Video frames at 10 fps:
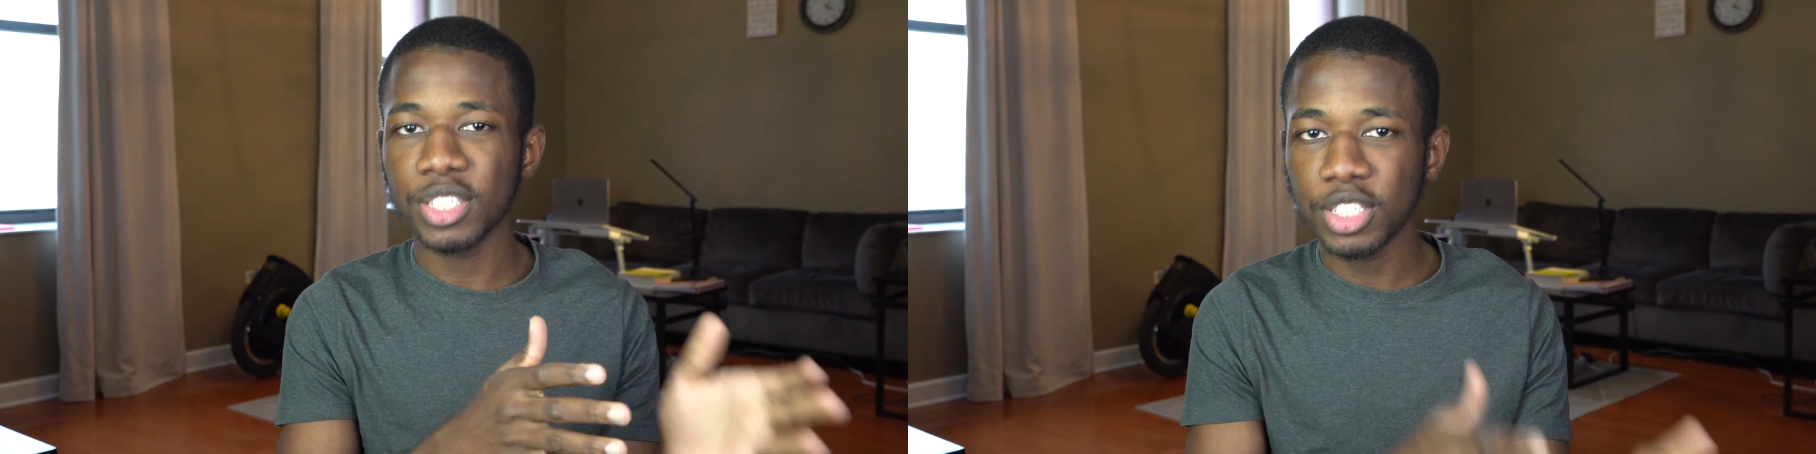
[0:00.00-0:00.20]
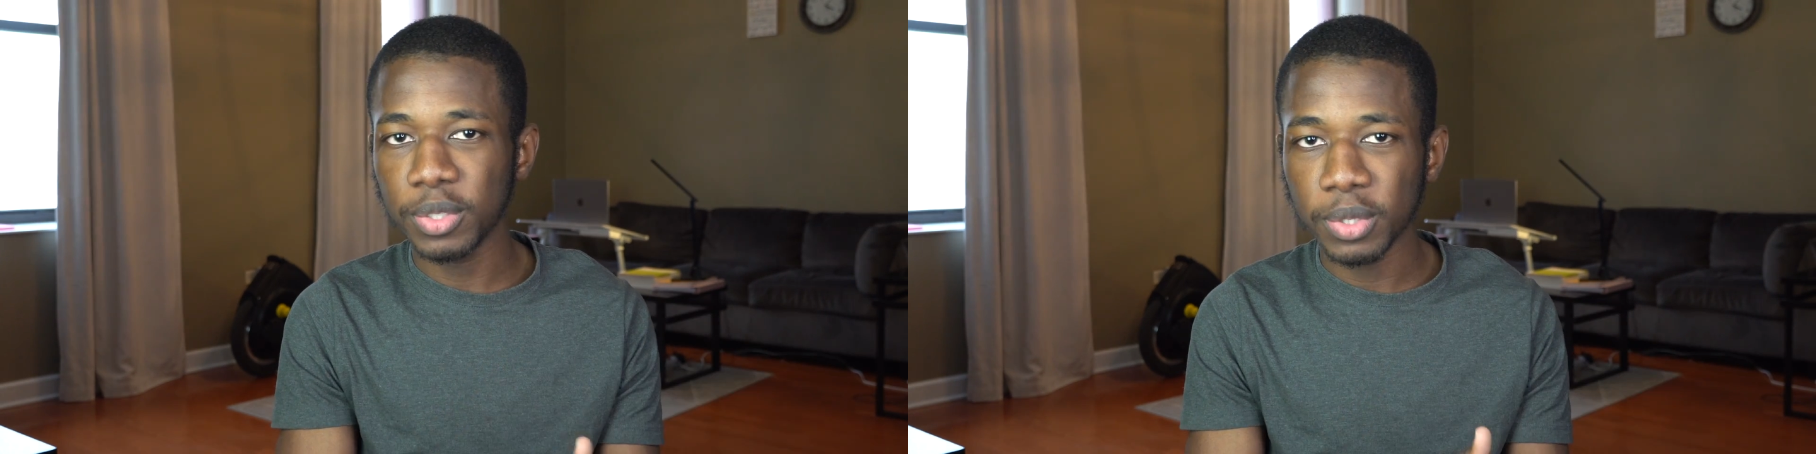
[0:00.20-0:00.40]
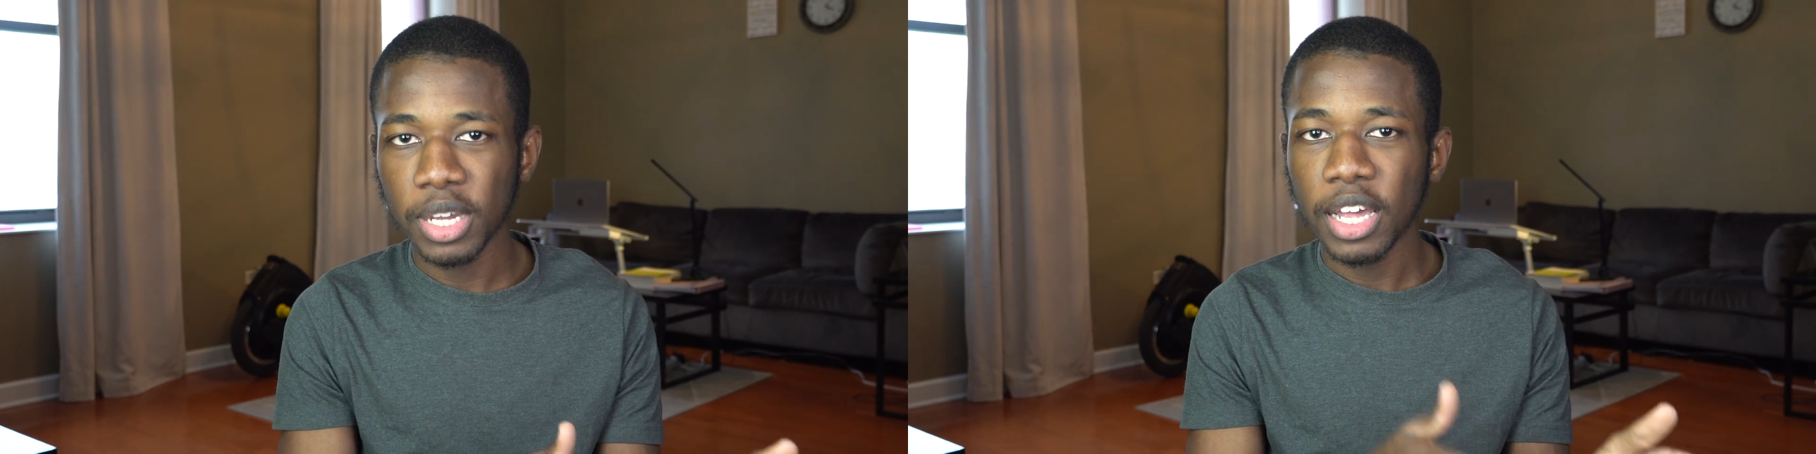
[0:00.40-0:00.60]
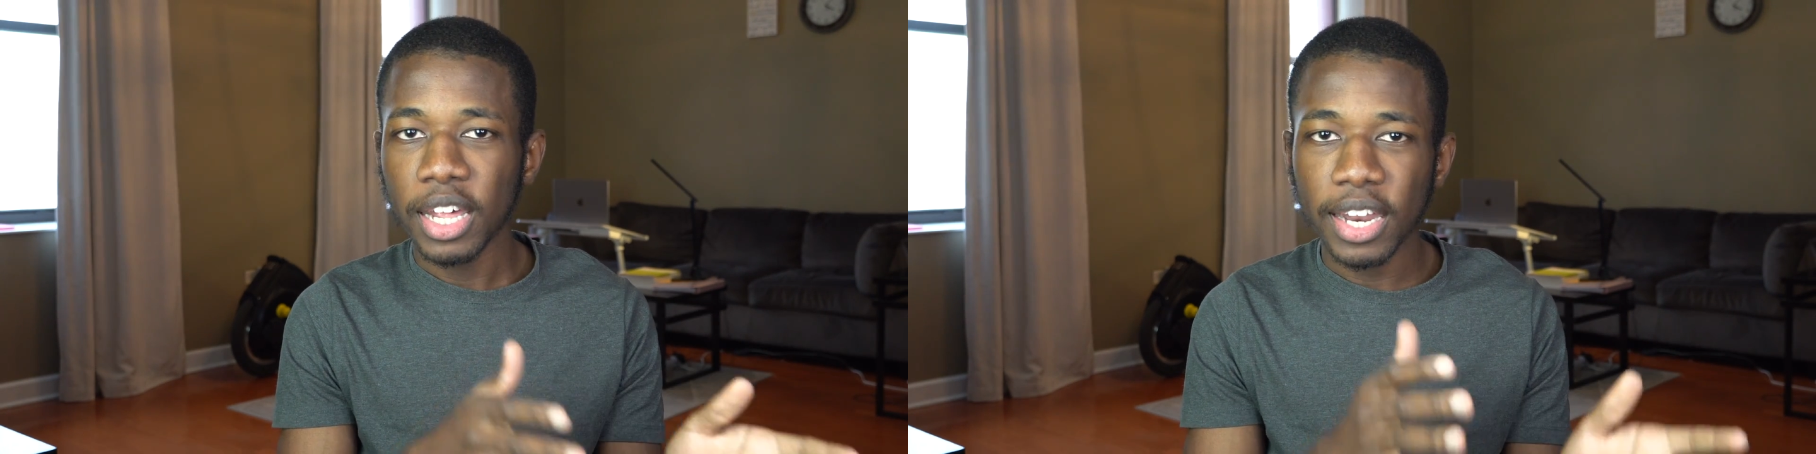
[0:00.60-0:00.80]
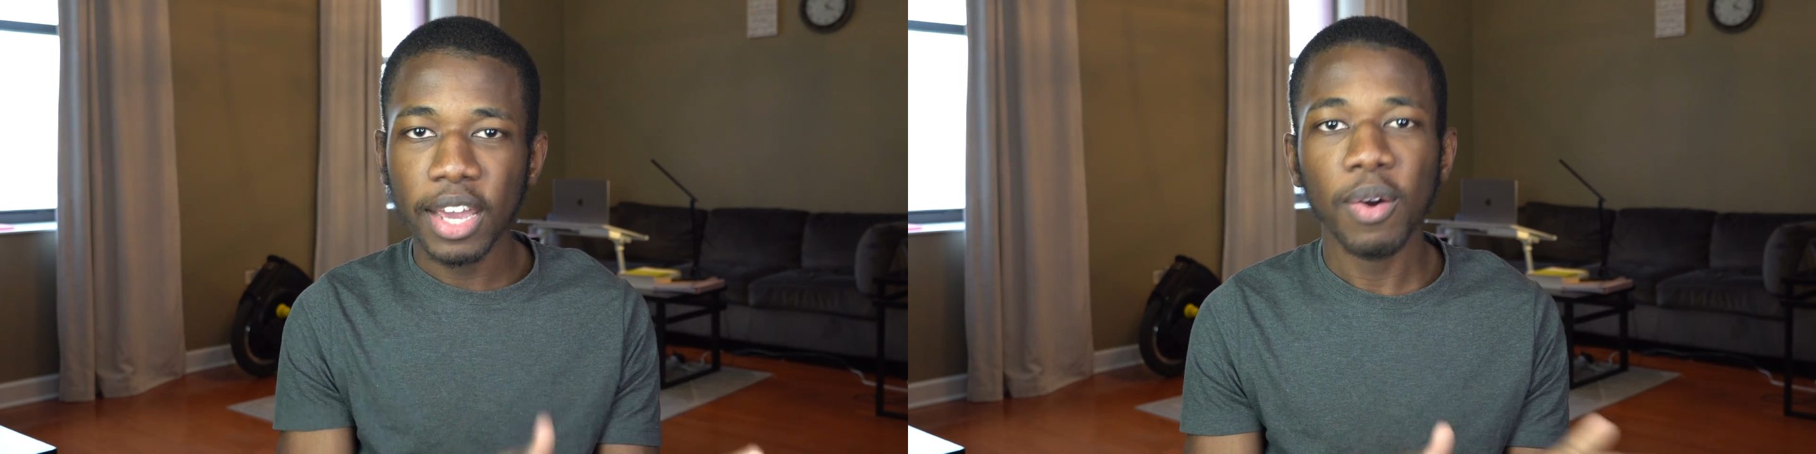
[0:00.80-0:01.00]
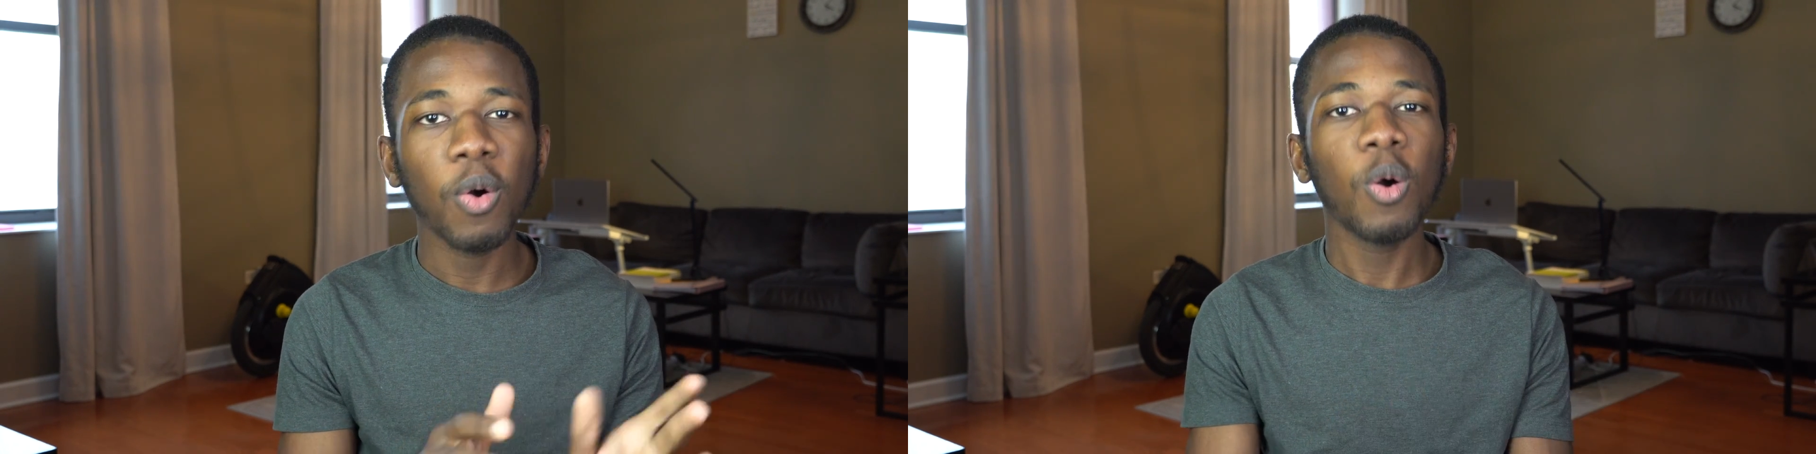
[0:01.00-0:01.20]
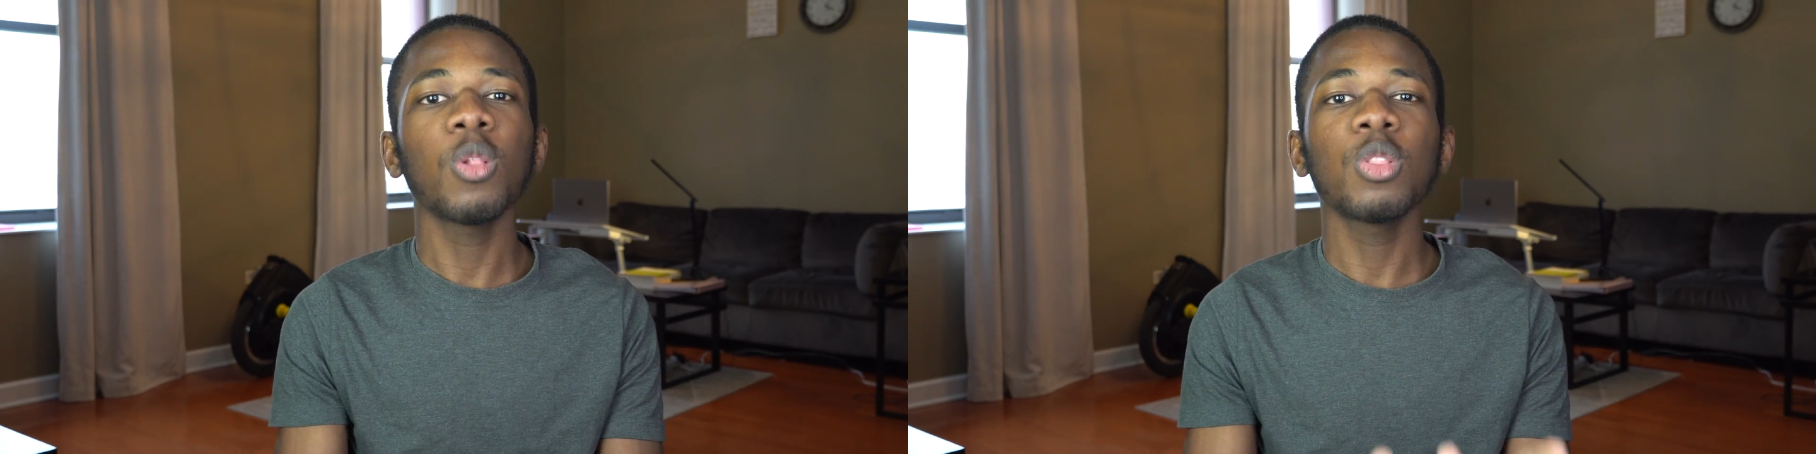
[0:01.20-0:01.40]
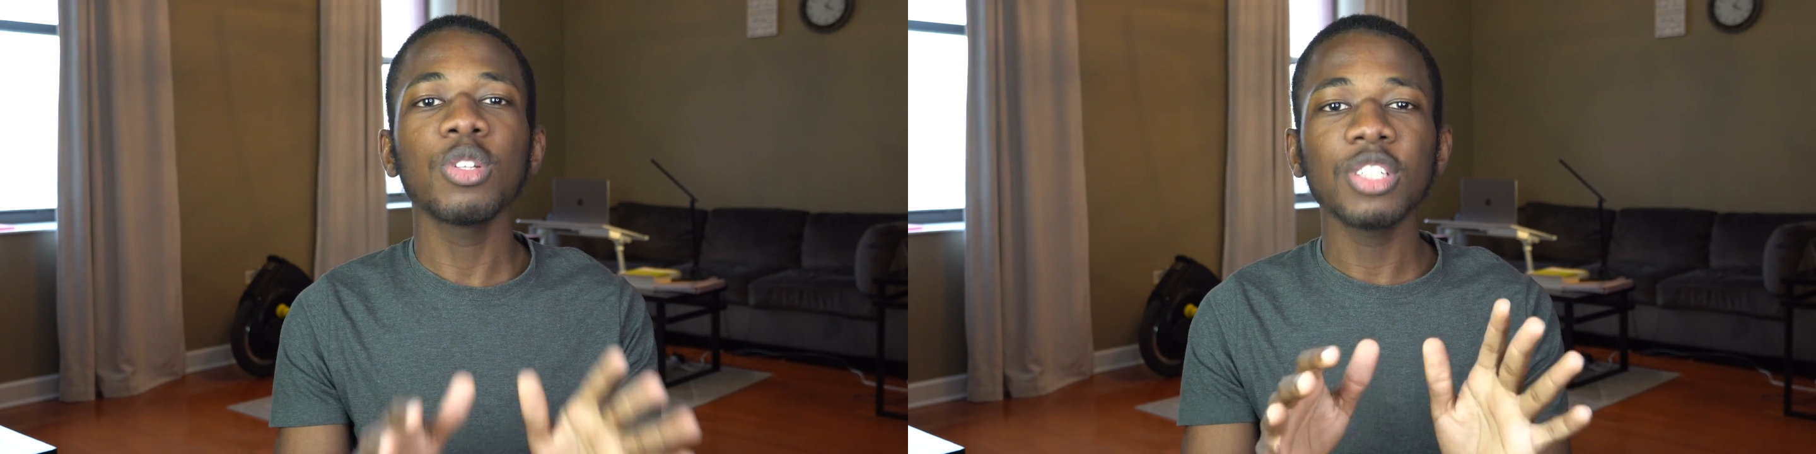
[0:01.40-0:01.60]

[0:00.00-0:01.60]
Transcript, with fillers: to do. Now, although